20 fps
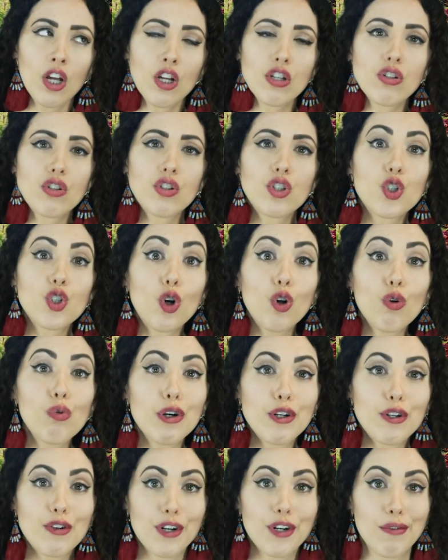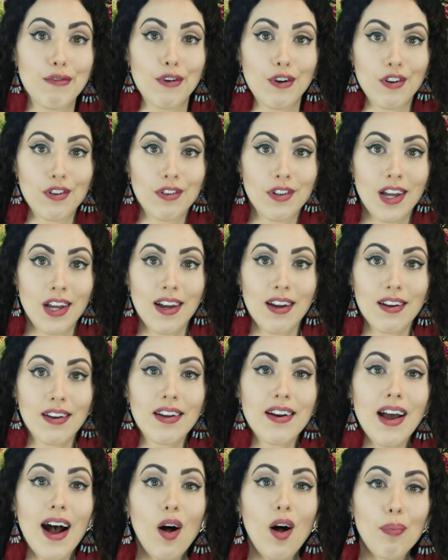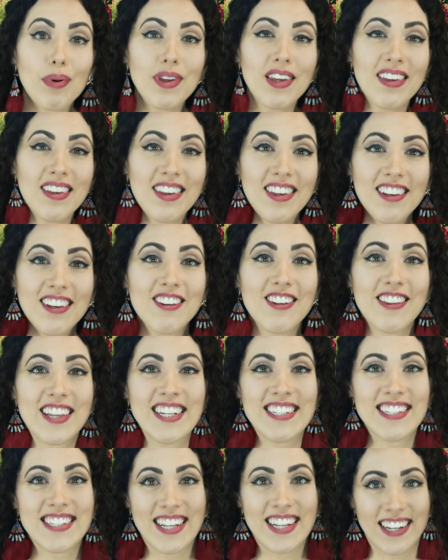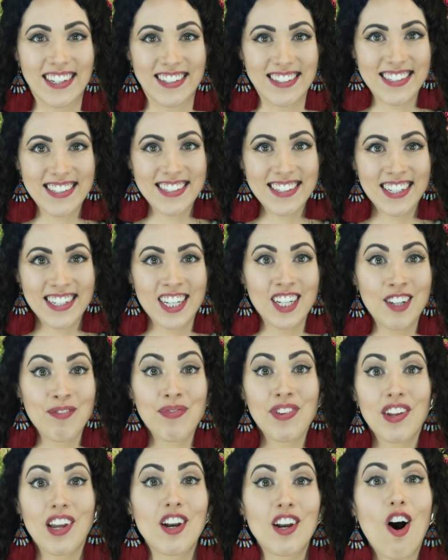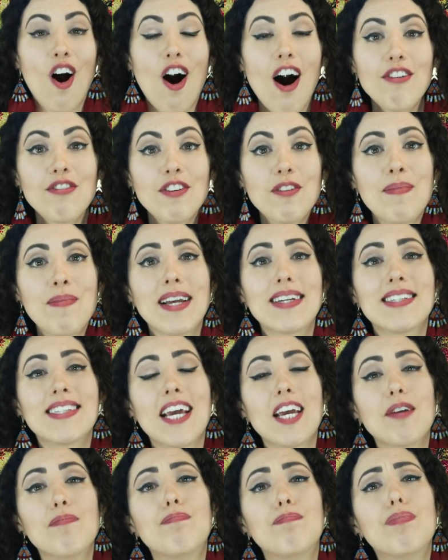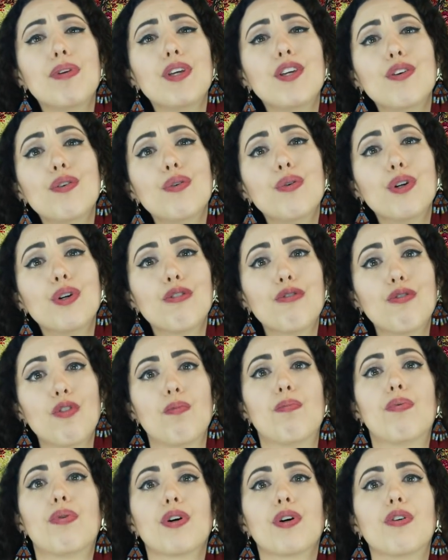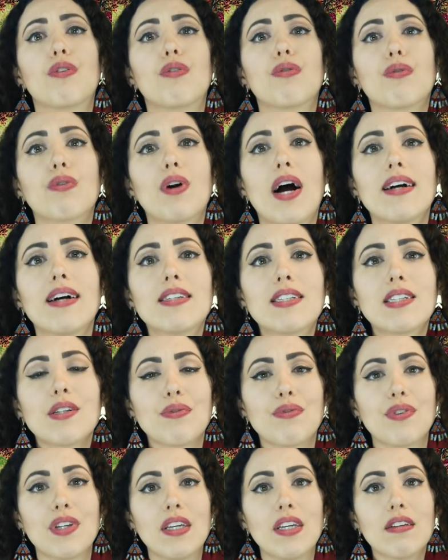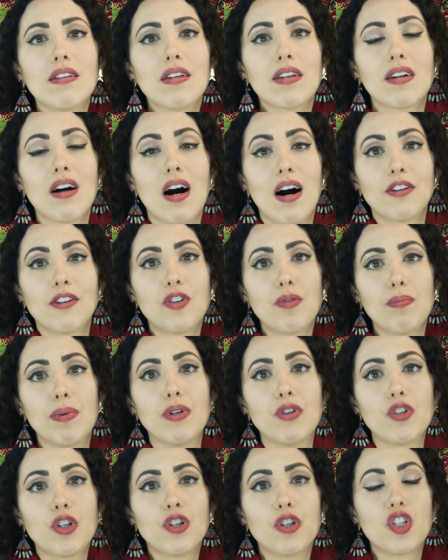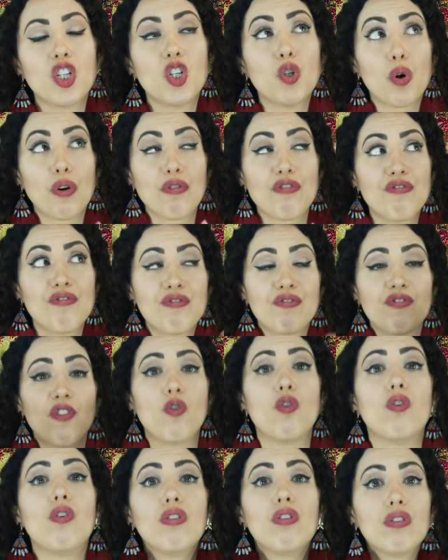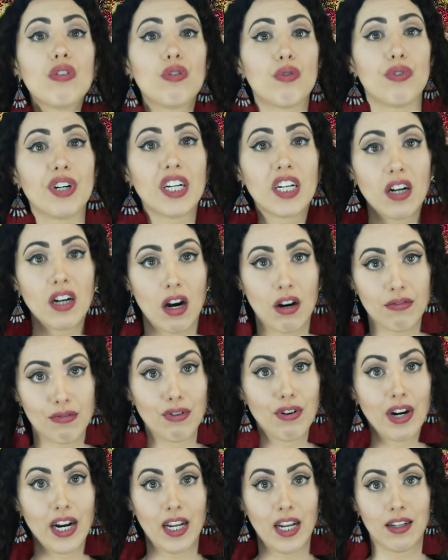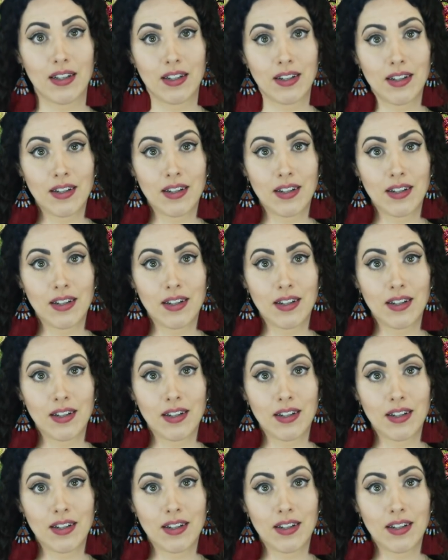Soul retrieval can help heal these things, and often makes a beautiful, progressive healing contribution to your full recovery.